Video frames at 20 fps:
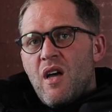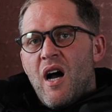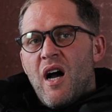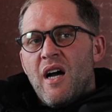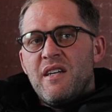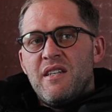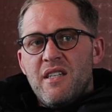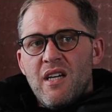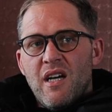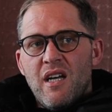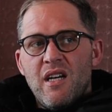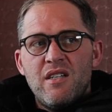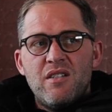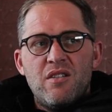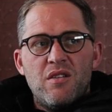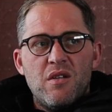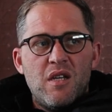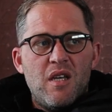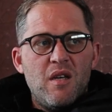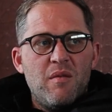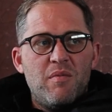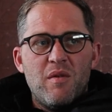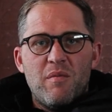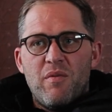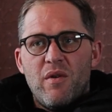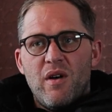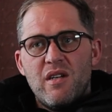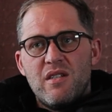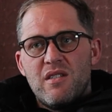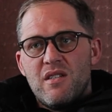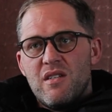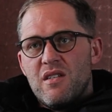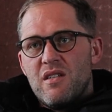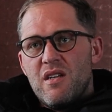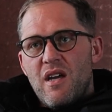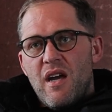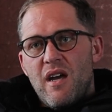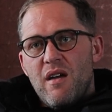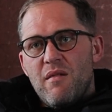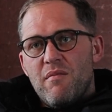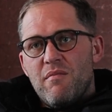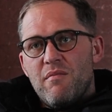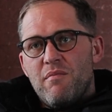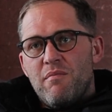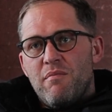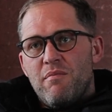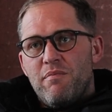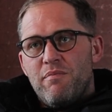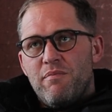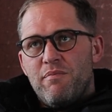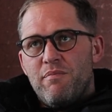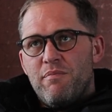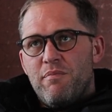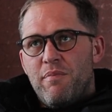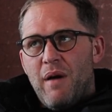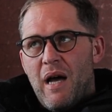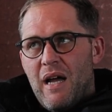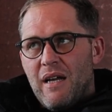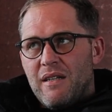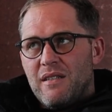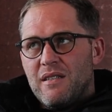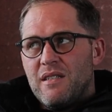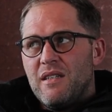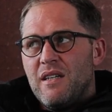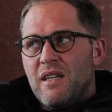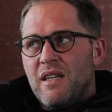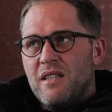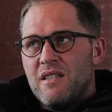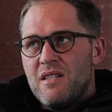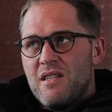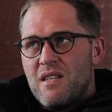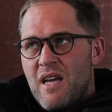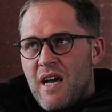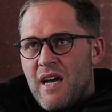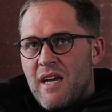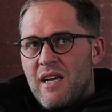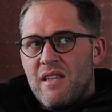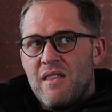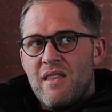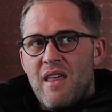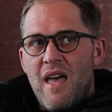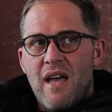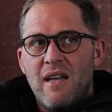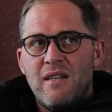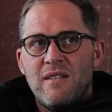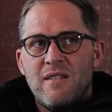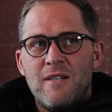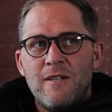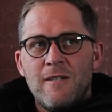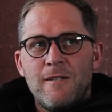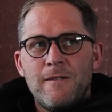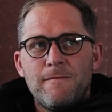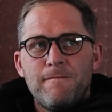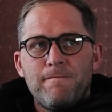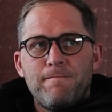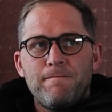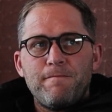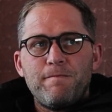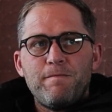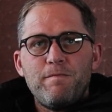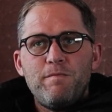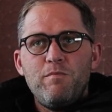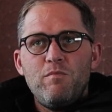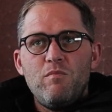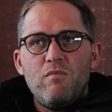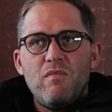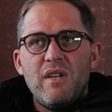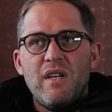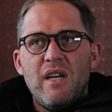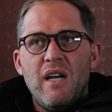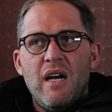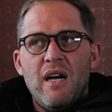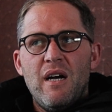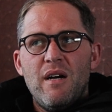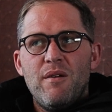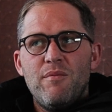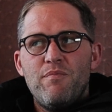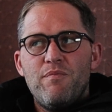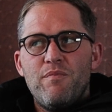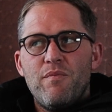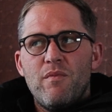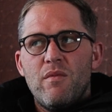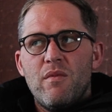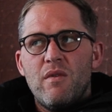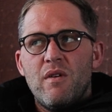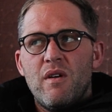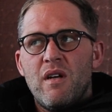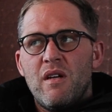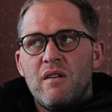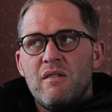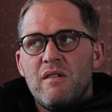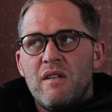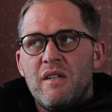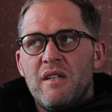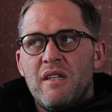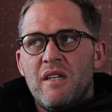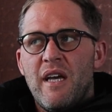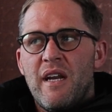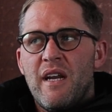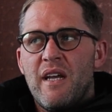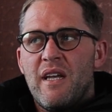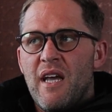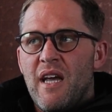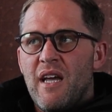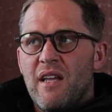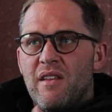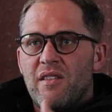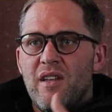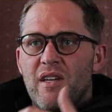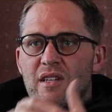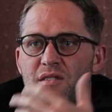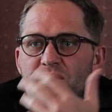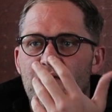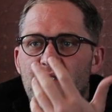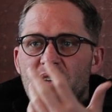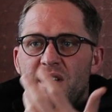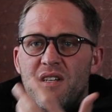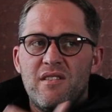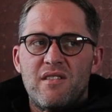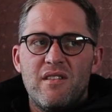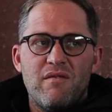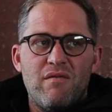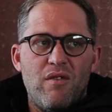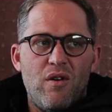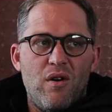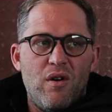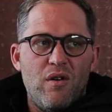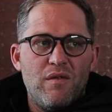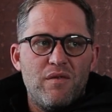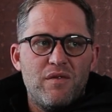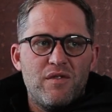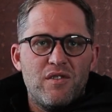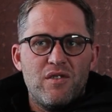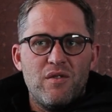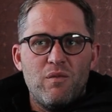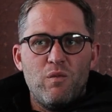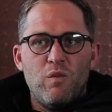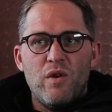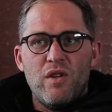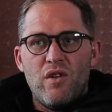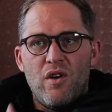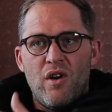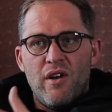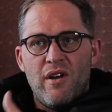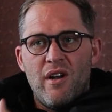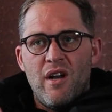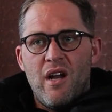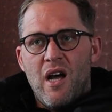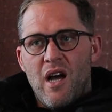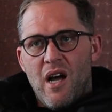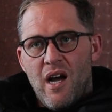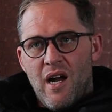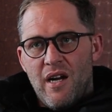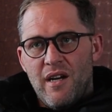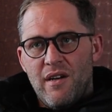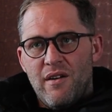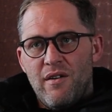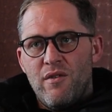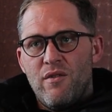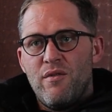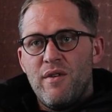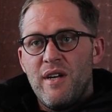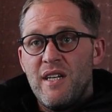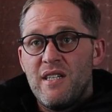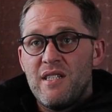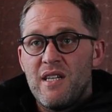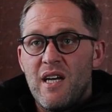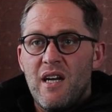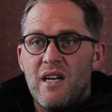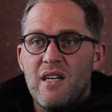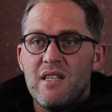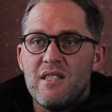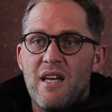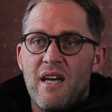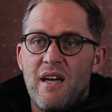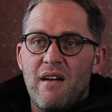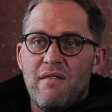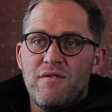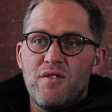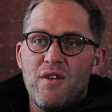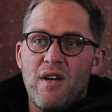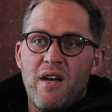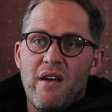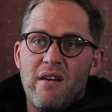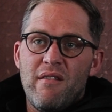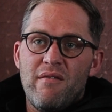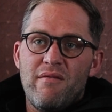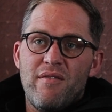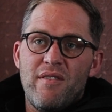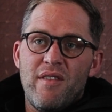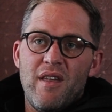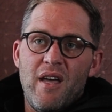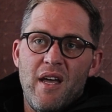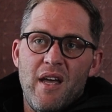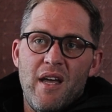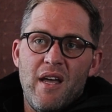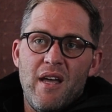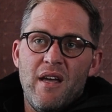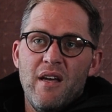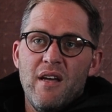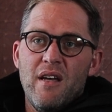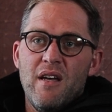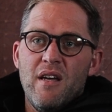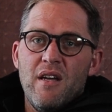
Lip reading: The ideal is to keep the price the same. But in saying that, yet again, there's fees involved with online. Retailers have to have their,